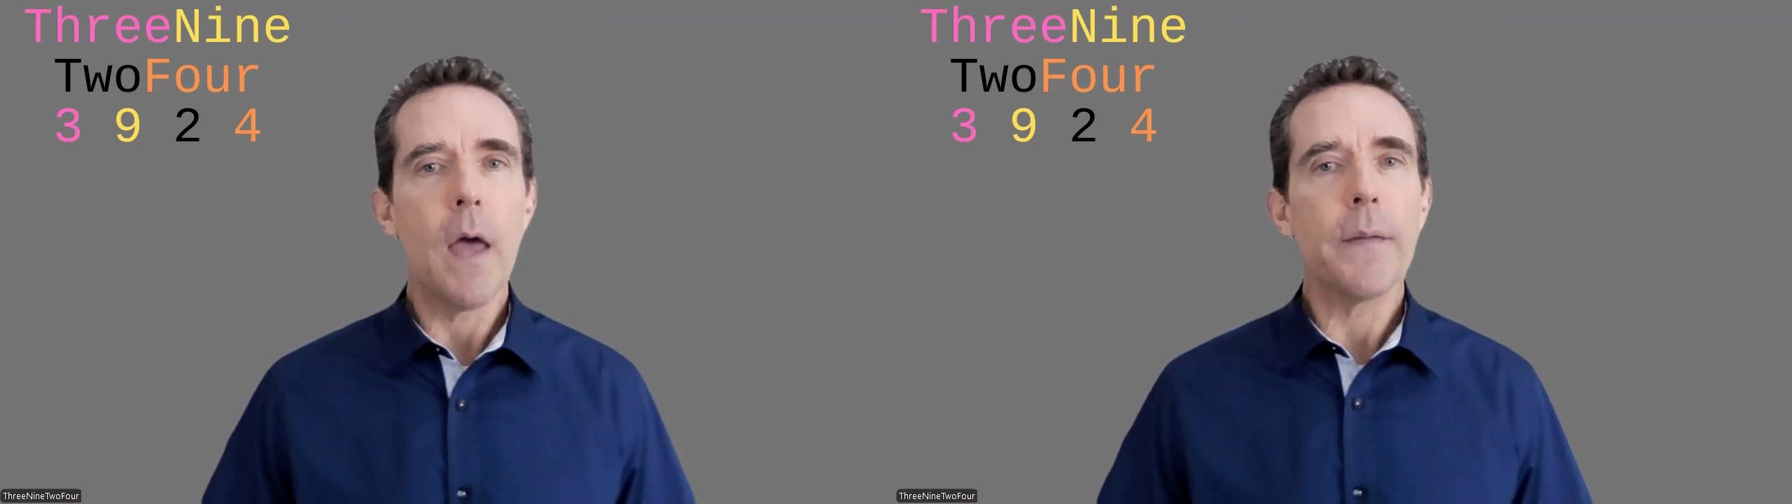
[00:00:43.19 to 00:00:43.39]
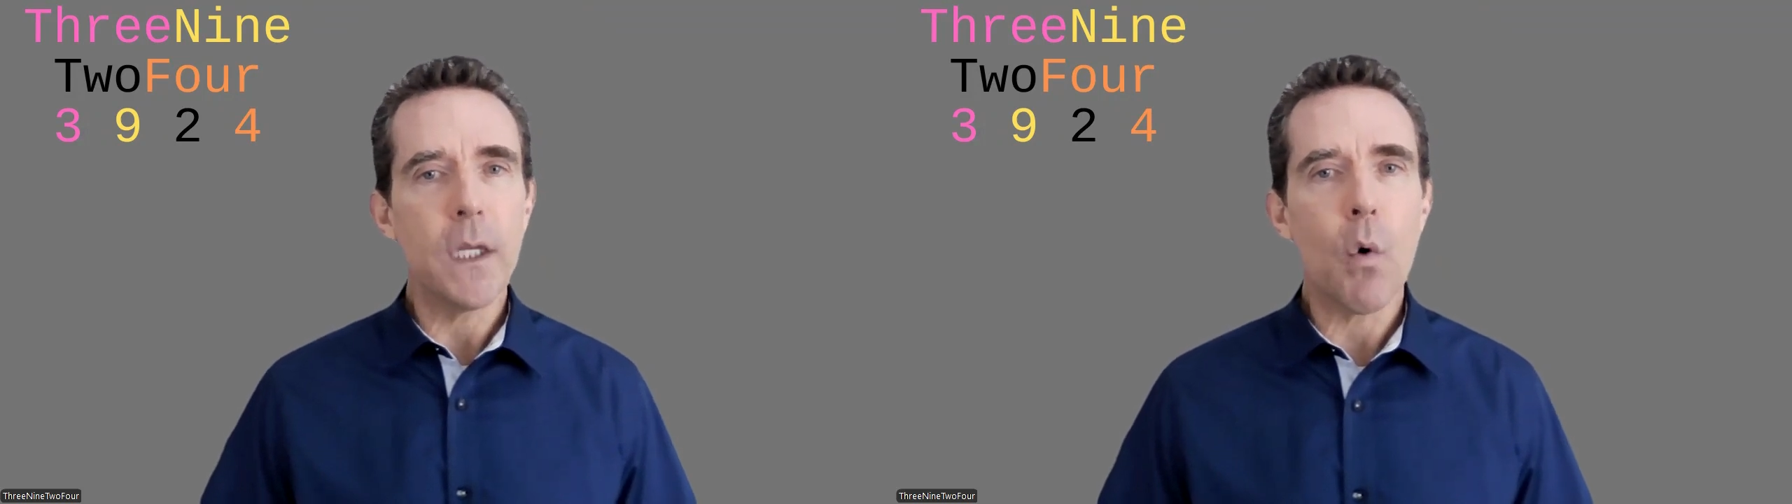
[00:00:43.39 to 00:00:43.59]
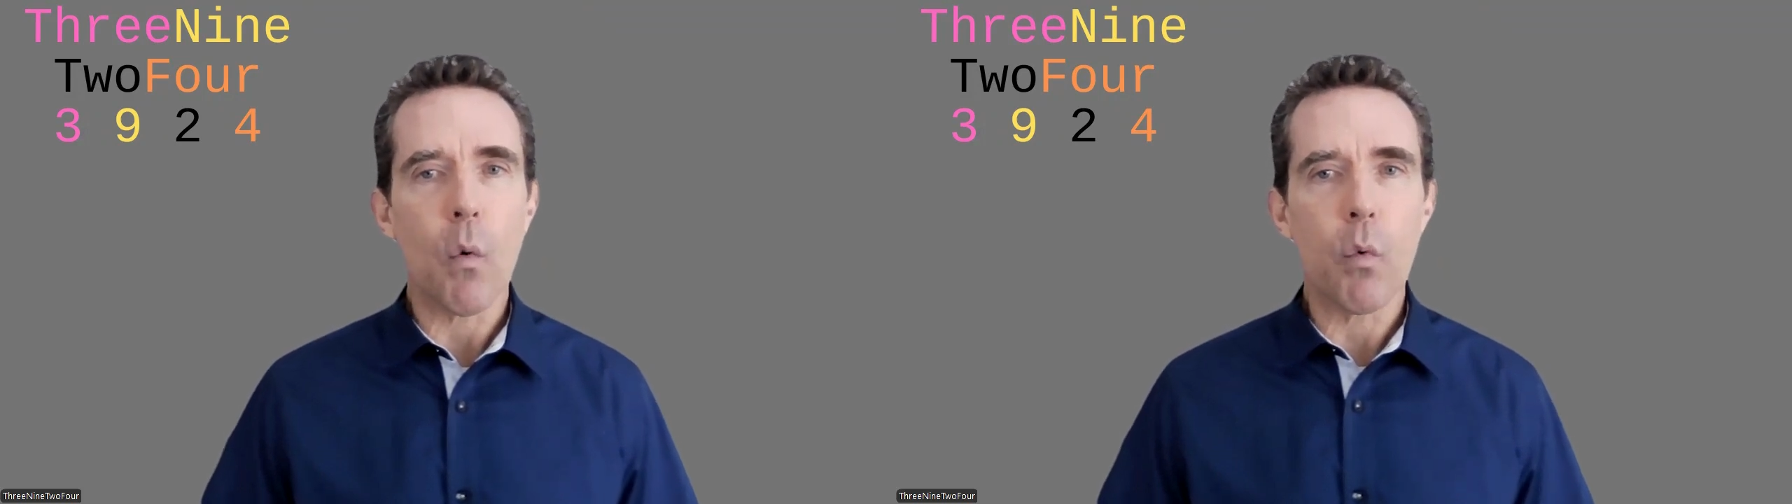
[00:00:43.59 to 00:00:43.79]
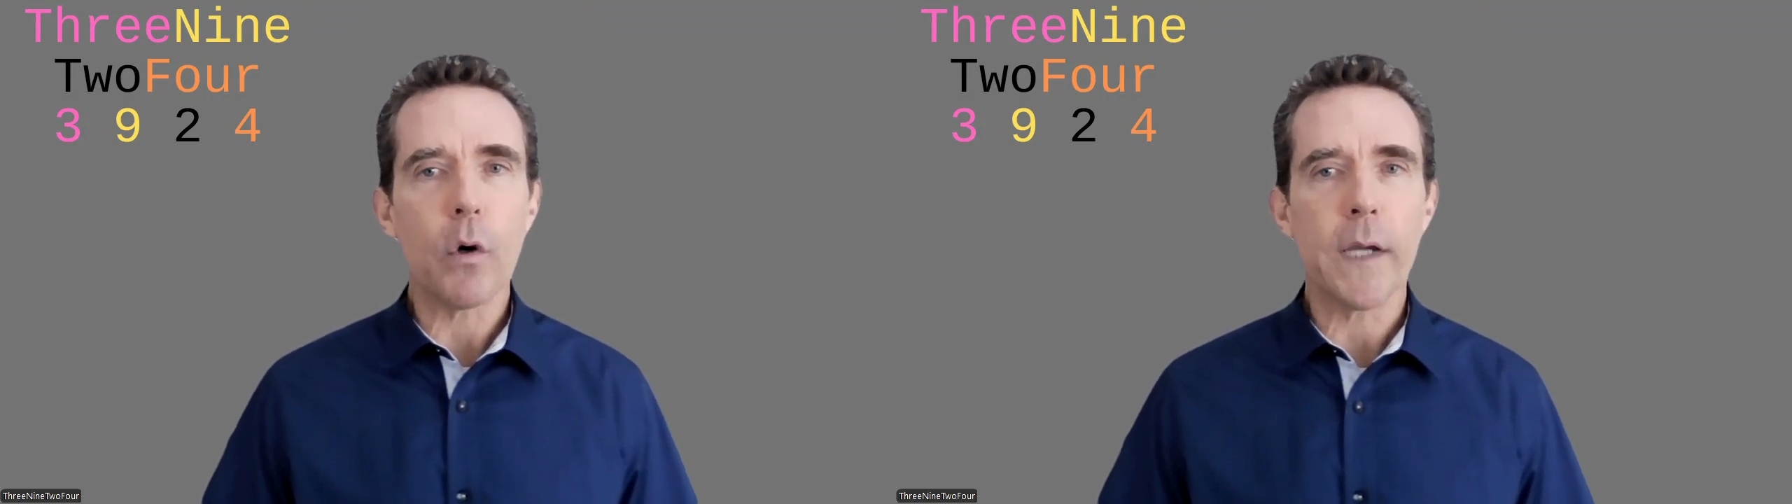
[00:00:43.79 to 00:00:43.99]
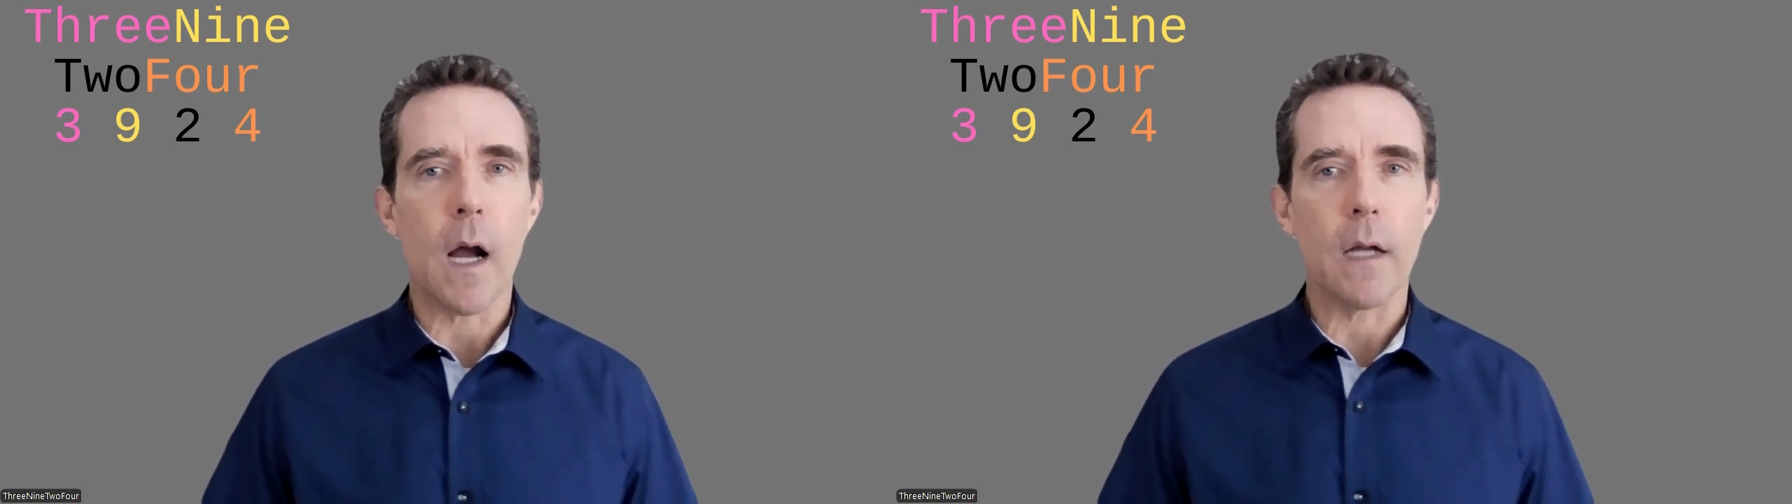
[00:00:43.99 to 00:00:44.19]
that you are
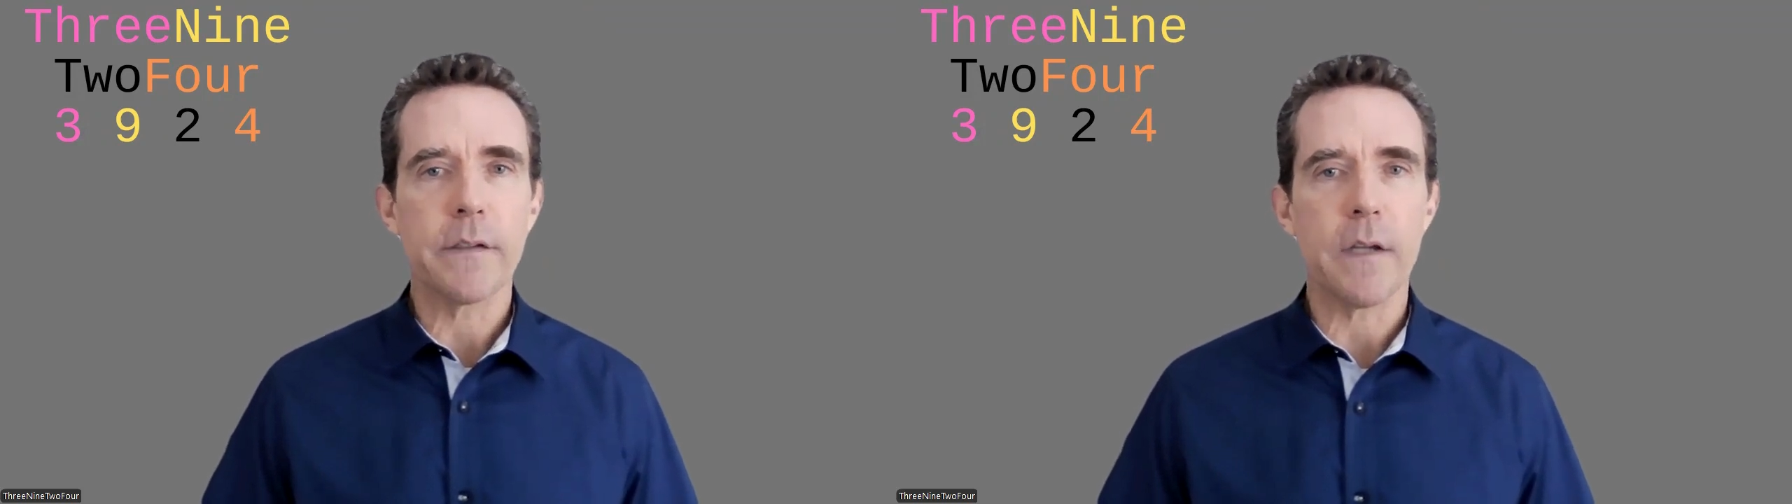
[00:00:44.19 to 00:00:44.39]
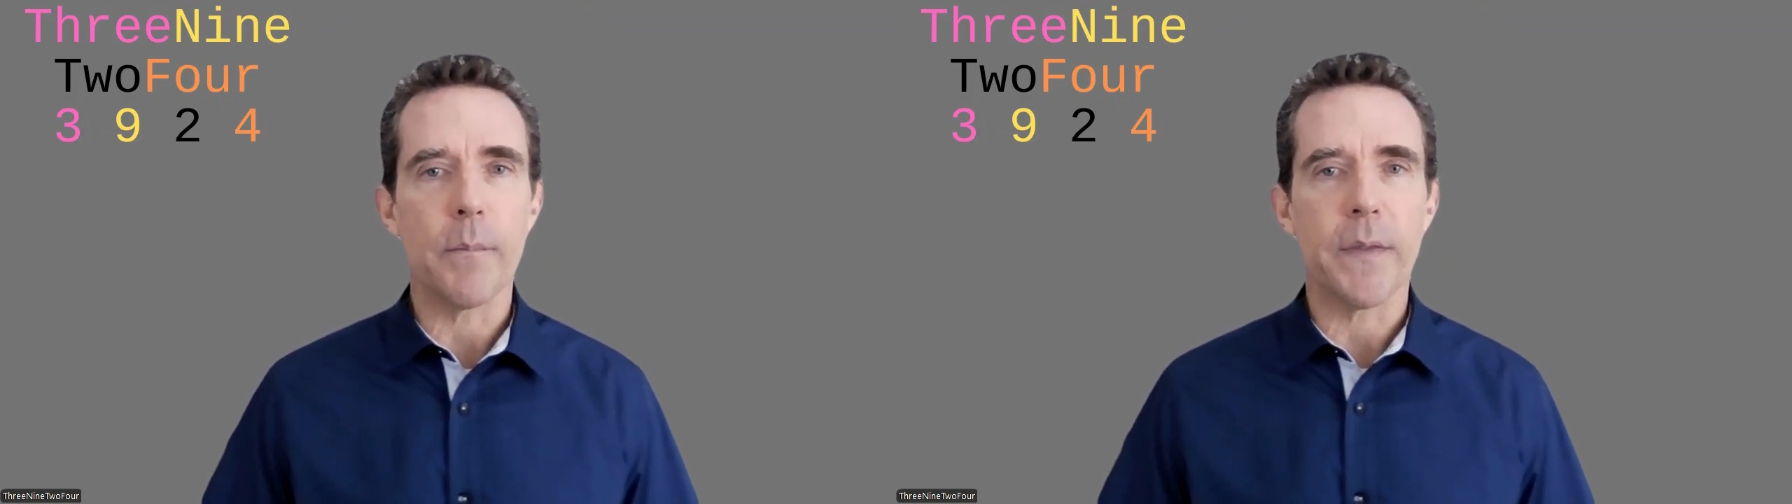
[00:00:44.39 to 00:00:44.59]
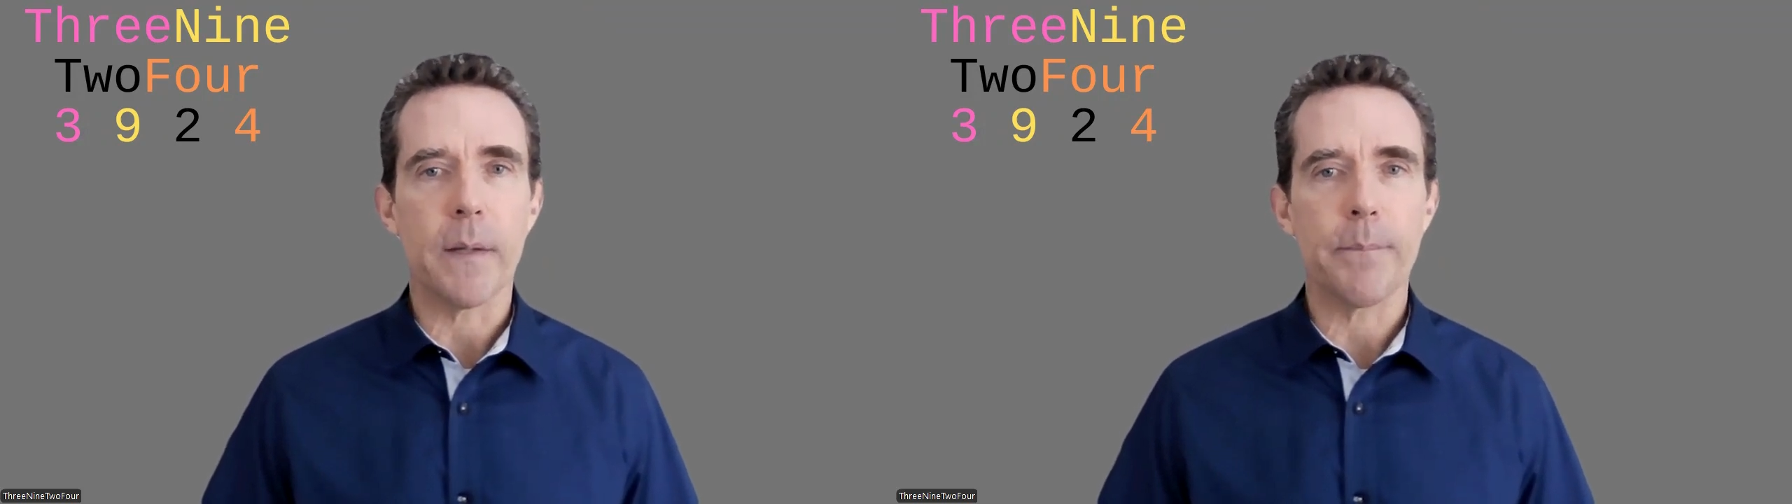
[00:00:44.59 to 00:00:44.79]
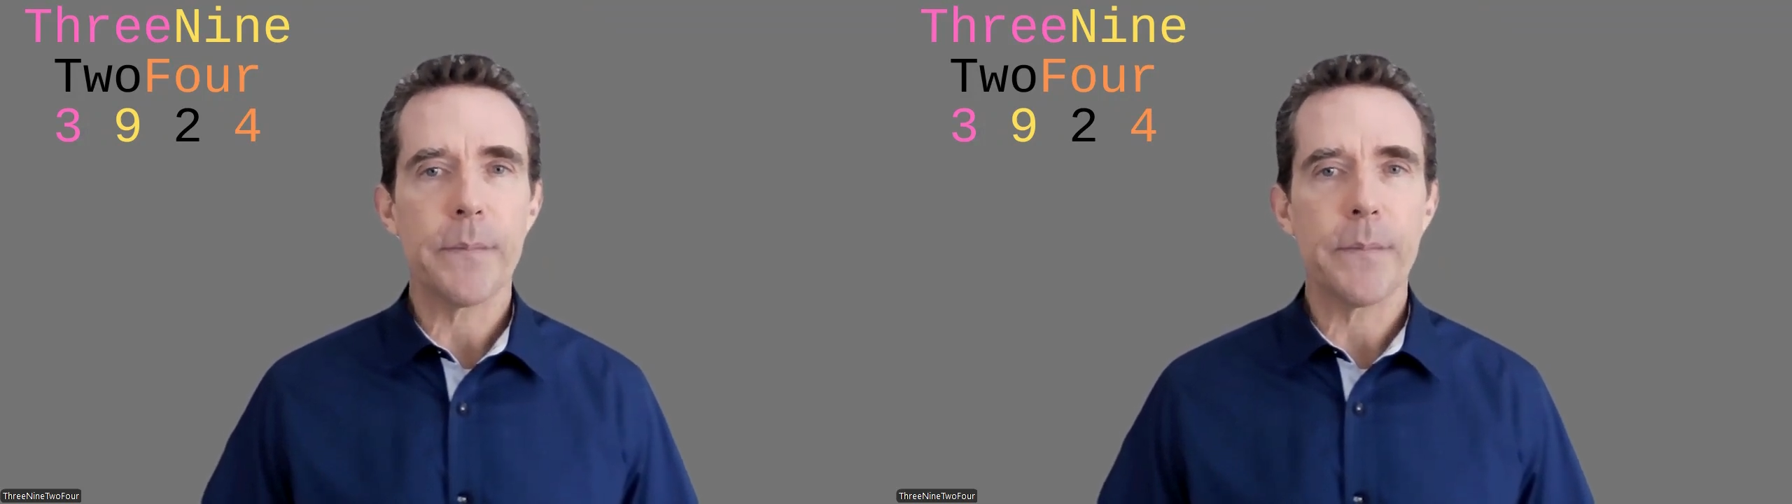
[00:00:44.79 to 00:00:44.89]
working on something